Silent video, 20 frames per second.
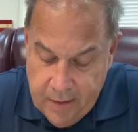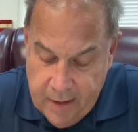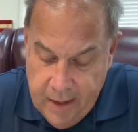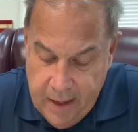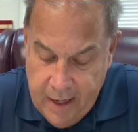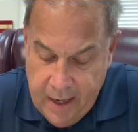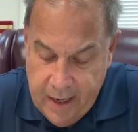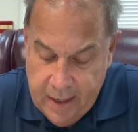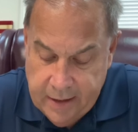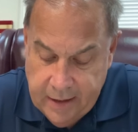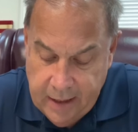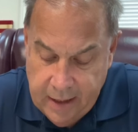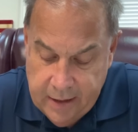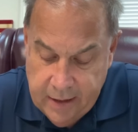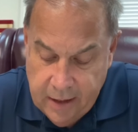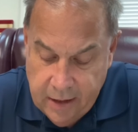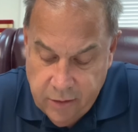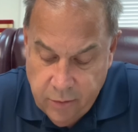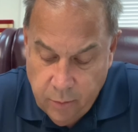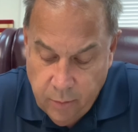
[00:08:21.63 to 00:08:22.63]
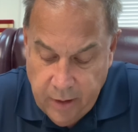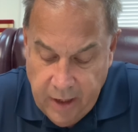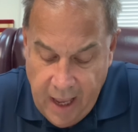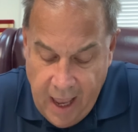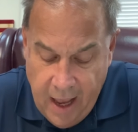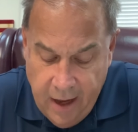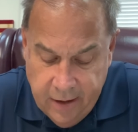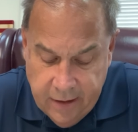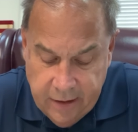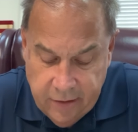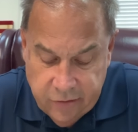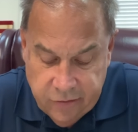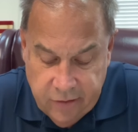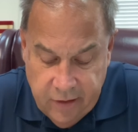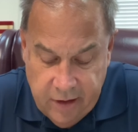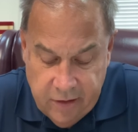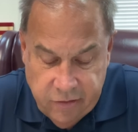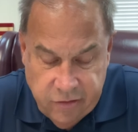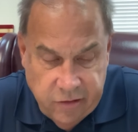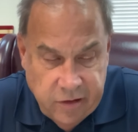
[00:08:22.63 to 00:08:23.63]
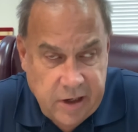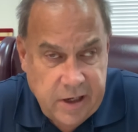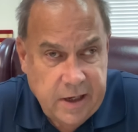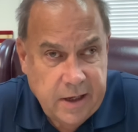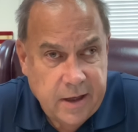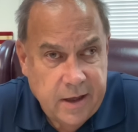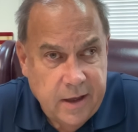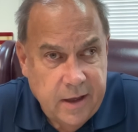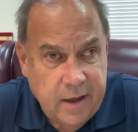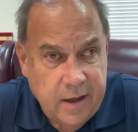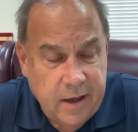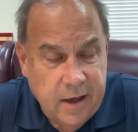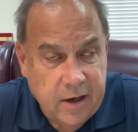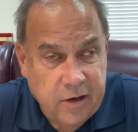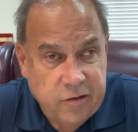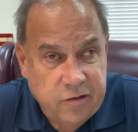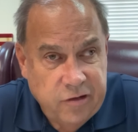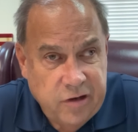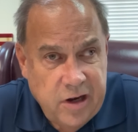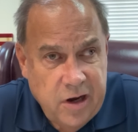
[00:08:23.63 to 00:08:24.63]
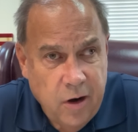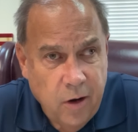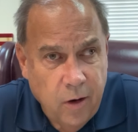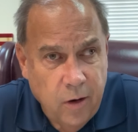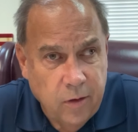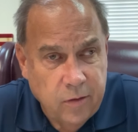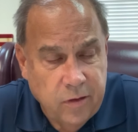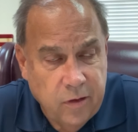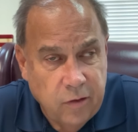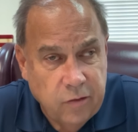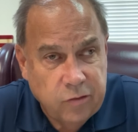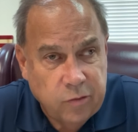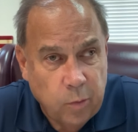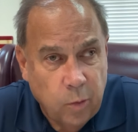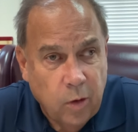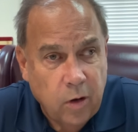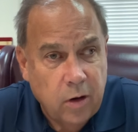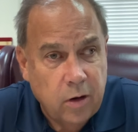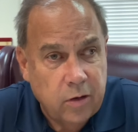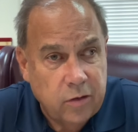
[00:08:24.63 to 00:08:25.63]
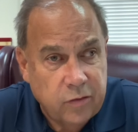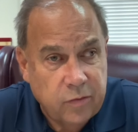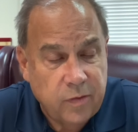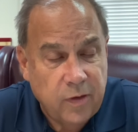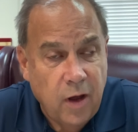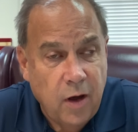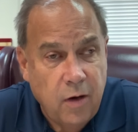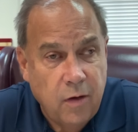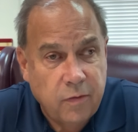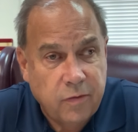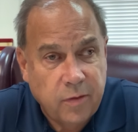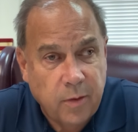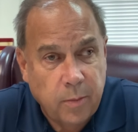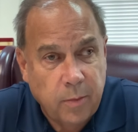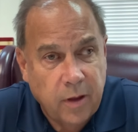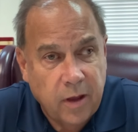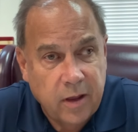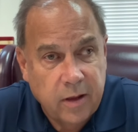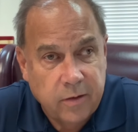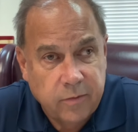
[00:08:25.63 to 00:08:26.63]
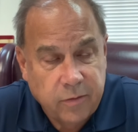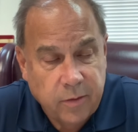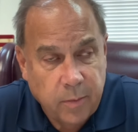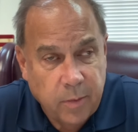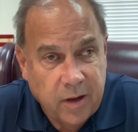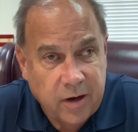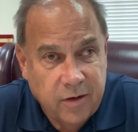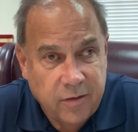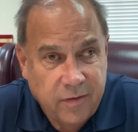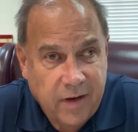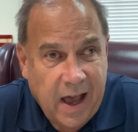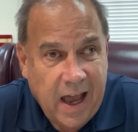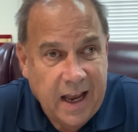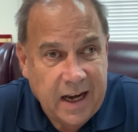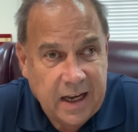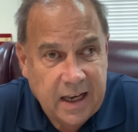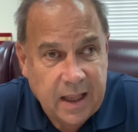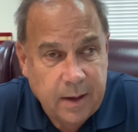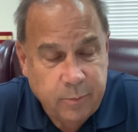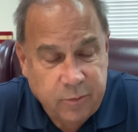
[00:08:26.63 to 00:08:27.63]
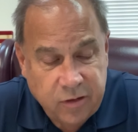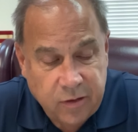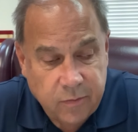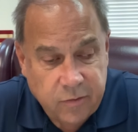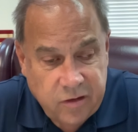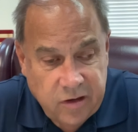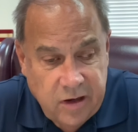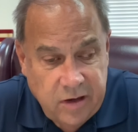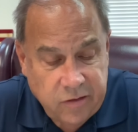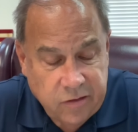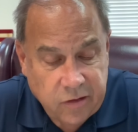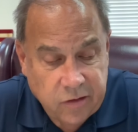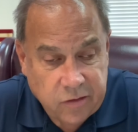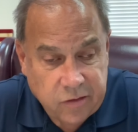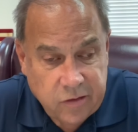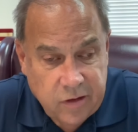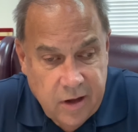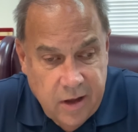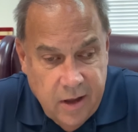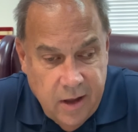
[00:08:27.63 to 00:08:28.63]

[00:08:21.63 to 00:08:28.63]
And the reality is this, she heard those words flow from the divine lips of Jesus